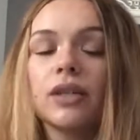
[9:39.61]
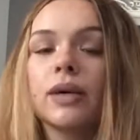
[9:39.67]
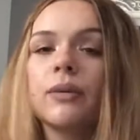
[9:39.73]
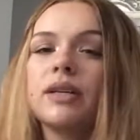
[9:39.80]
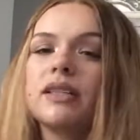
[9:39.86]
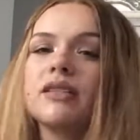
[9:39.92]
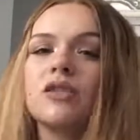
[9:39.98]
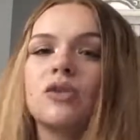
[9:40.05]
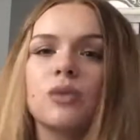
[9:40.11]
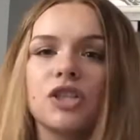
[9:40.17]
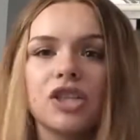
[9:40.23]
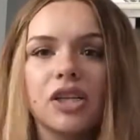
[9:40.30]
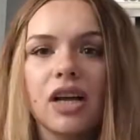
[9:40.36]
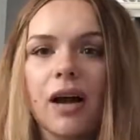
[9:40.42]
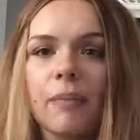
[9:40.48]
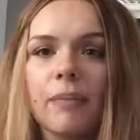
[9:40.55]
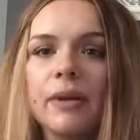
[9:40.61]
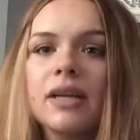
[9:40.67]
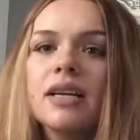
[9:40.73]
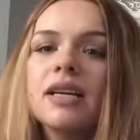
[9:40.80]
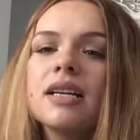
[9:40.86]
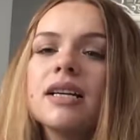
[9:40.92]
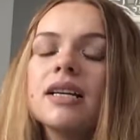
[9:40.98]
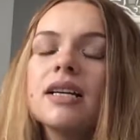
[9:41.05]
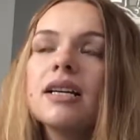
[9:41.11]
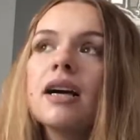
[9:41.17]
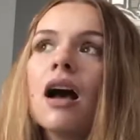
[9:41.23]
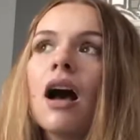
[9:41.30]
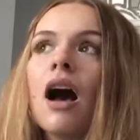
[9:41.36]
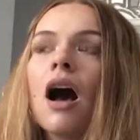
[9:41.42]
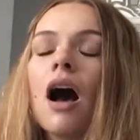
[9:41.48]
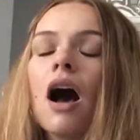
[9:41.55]
I wanted to switch it up
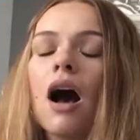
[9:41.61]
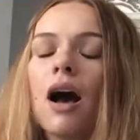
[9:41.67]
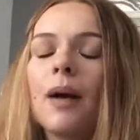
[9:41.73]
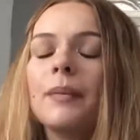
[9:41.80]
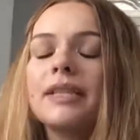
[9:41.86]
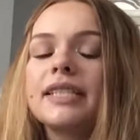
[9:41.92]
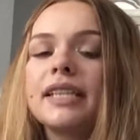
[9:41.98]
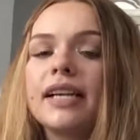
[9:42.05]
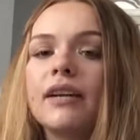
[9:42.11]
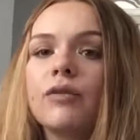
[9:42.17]
instead